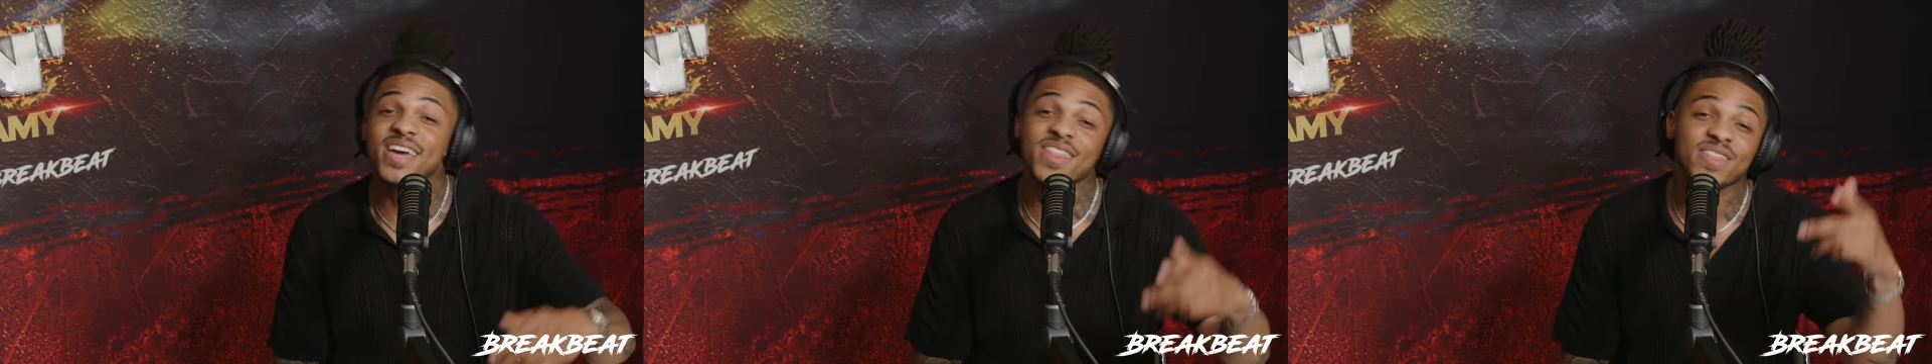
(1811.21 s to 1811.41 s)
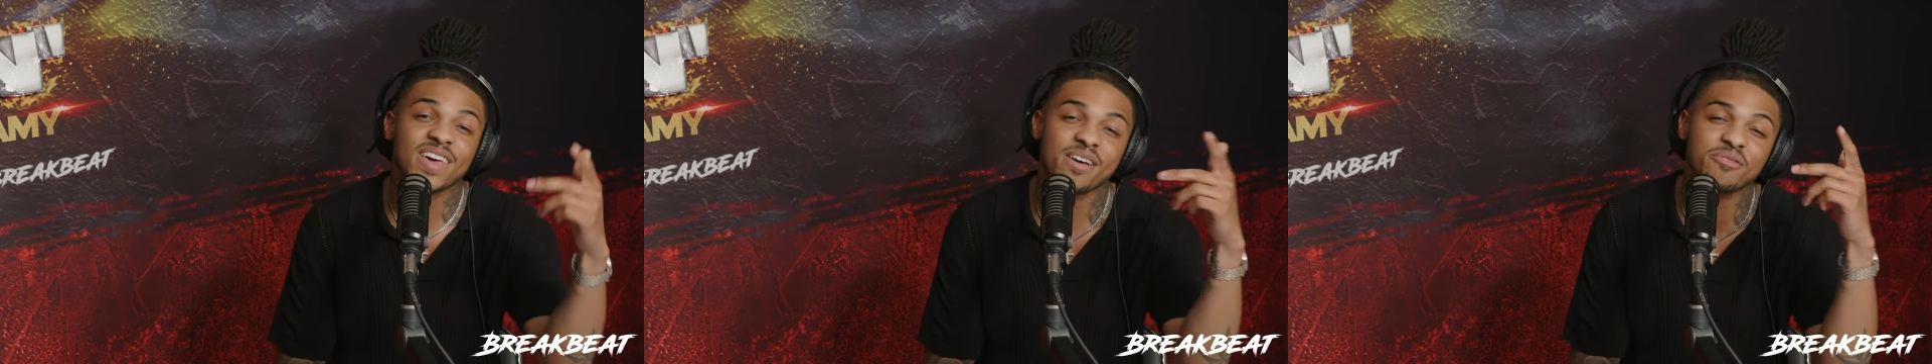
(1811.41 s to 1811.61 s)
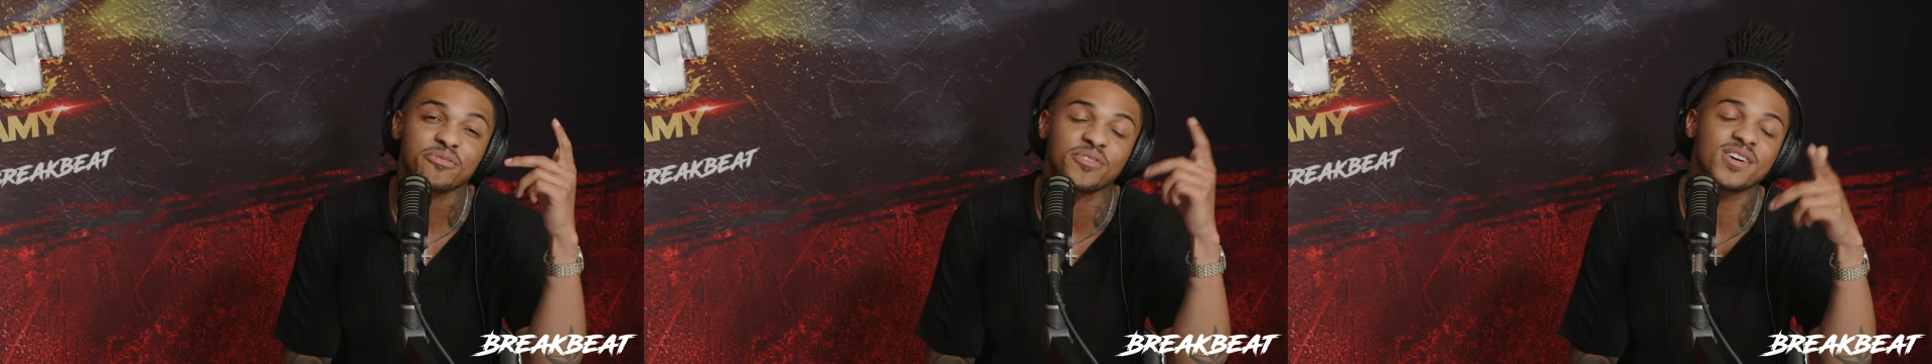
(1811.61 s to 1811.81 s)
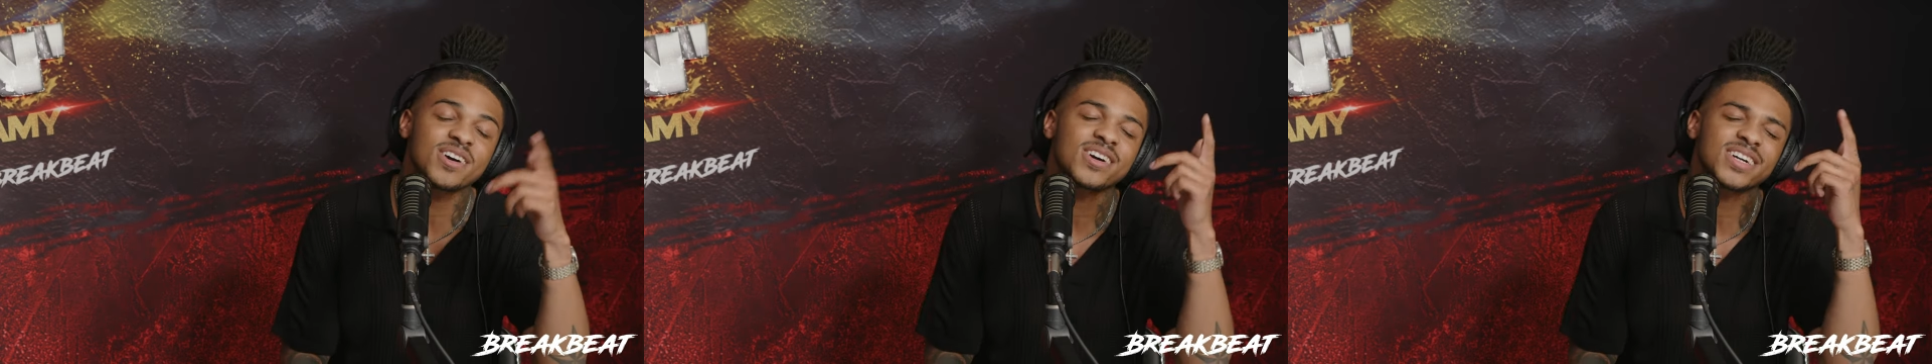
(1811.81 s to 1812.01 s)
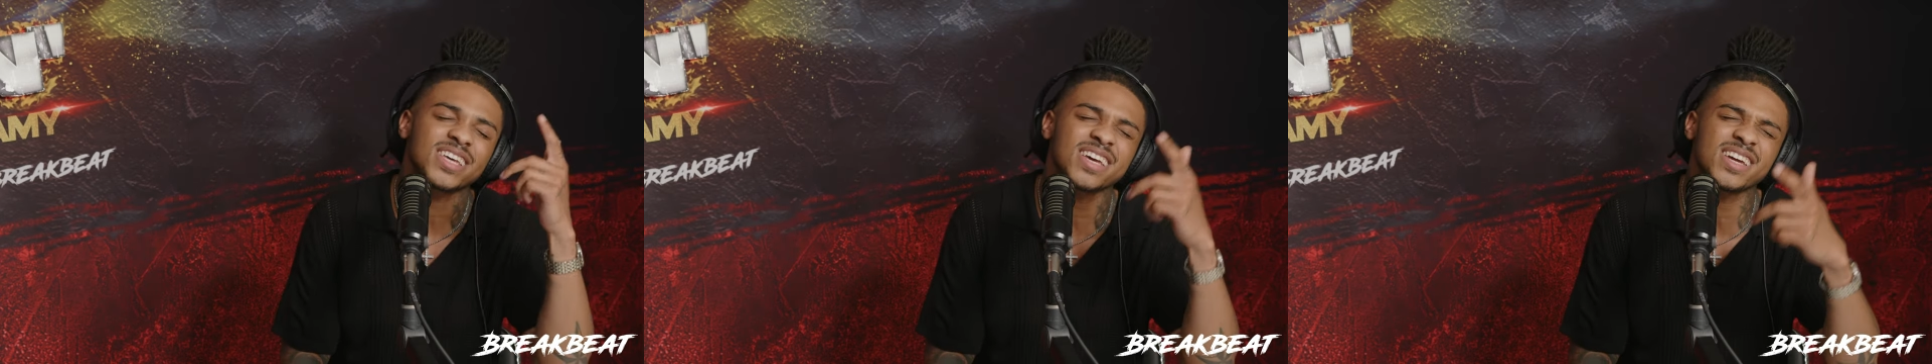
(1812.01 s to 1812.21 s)
They're
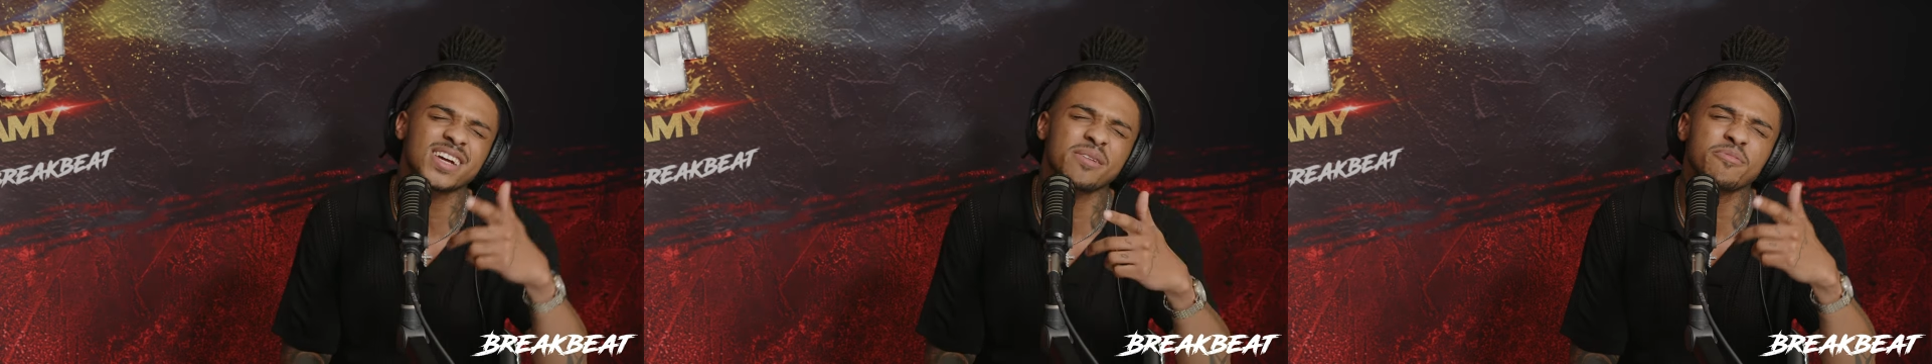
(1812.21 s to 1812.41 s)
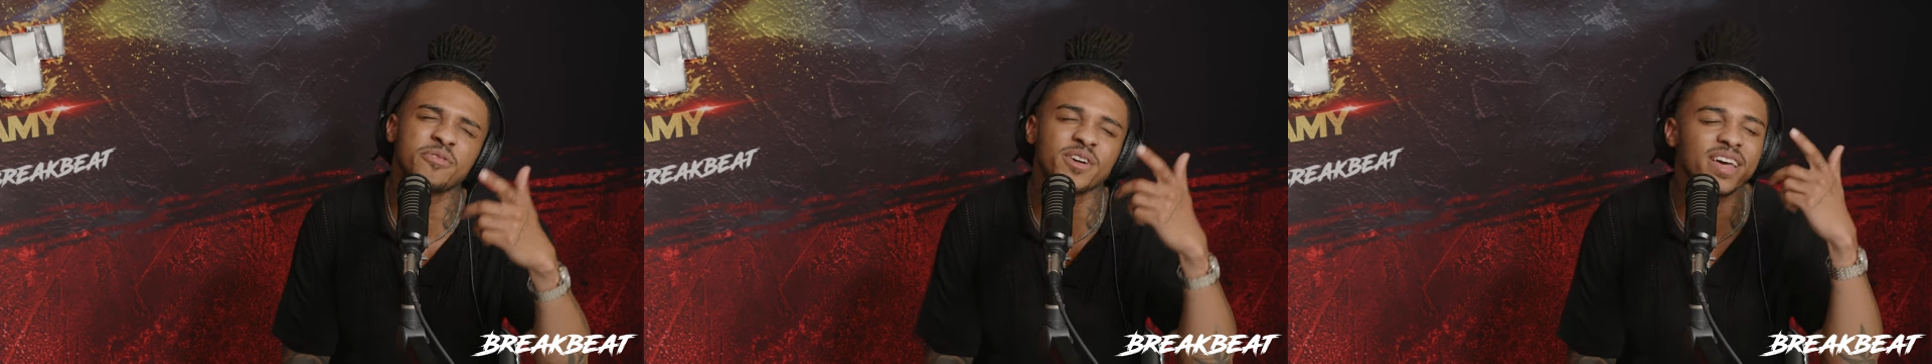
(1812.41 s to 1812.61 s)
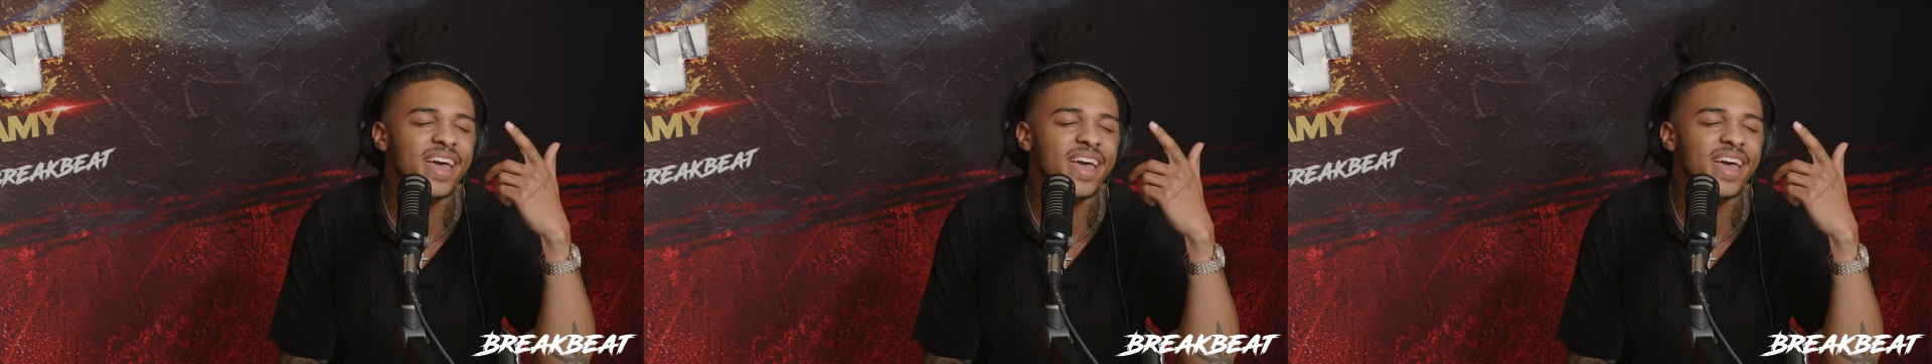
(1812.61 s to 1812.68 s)
fucking up for